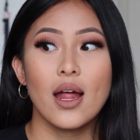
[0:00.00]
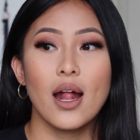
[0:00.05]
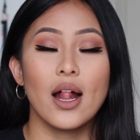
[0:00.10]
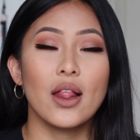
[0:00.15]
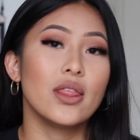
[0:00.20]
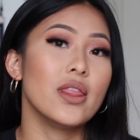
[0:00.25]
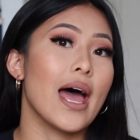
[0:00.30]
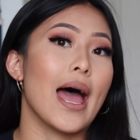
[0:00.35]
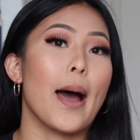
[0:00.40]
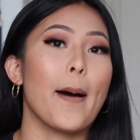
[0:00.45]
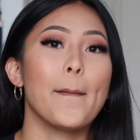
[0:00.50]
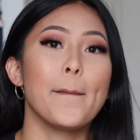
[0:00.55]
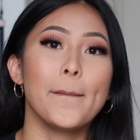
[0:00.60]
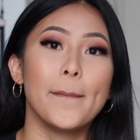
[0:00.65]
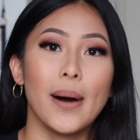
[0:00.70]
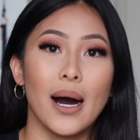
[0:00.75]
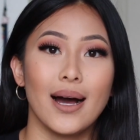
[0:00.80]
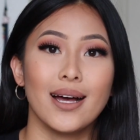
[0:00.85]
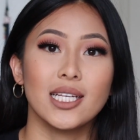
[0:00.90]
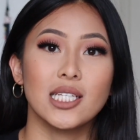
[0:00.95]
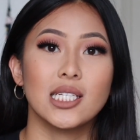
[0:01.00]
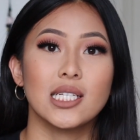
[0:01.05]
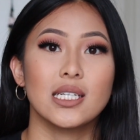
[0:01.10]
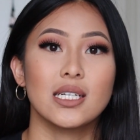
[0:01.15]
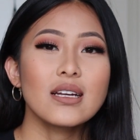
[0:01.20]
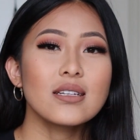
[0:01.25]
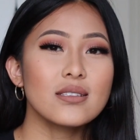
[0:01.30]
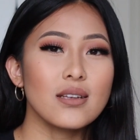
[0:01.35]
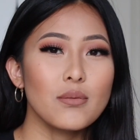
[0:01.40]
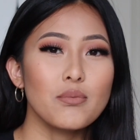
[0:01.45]
that much.
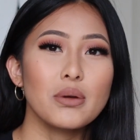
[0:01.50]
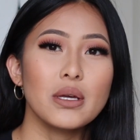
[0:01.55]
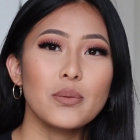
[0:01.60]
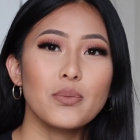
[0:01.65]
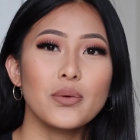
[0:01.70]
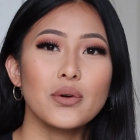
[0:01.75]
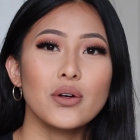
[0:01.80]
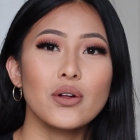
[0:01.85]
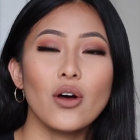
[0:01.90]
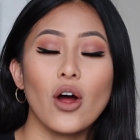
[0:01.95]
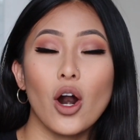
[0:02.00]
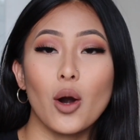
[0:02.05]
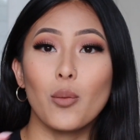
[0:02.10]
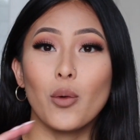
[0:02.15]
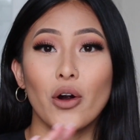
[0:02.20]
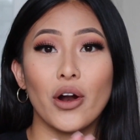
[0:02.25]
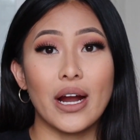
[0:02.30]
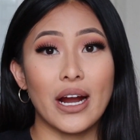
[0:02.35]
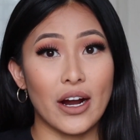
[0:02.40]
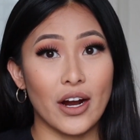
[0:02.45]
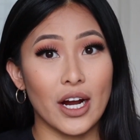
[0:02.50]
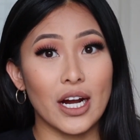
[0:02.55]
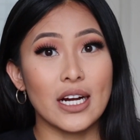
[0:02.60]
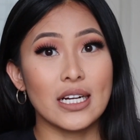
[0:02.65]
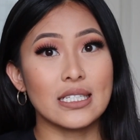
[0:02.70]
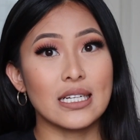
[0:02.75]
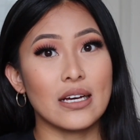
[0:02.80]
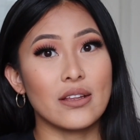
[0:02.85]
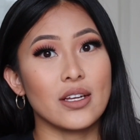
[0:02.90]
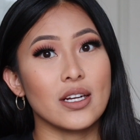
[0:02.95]
Some people are more hairier
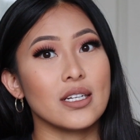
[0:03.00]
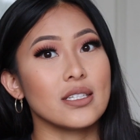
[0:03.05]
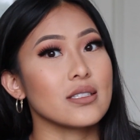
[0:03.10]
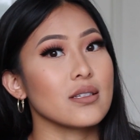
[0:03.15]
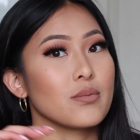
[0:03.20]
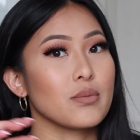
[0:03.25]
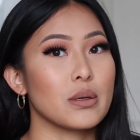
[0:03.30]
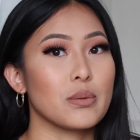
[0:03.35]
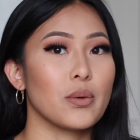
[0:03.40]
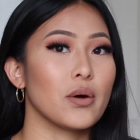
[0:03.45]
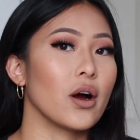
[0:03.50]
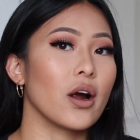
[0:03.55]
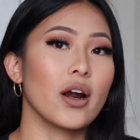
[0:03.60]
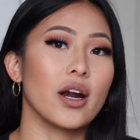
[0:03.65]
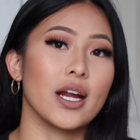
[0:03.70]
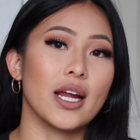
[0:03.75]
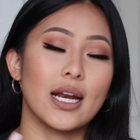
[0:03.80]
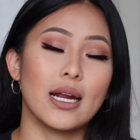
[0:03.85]
down there and some people aren't,